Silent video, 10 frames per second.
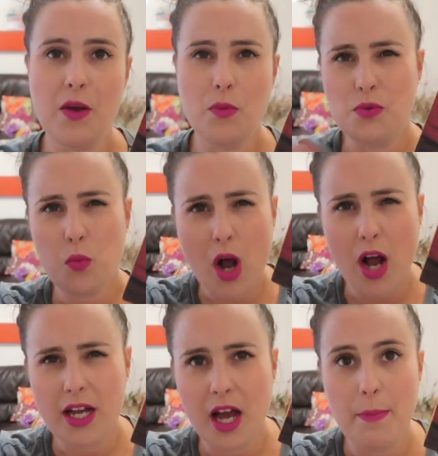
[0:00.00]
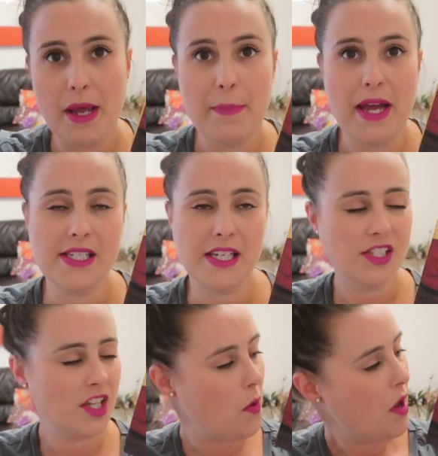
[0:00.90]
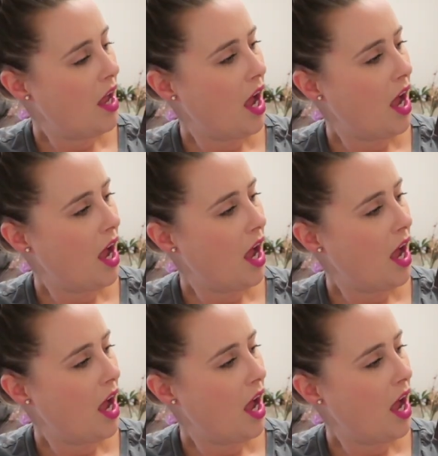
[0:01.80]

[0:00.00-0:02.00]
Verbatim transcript: it would work a bit better so um,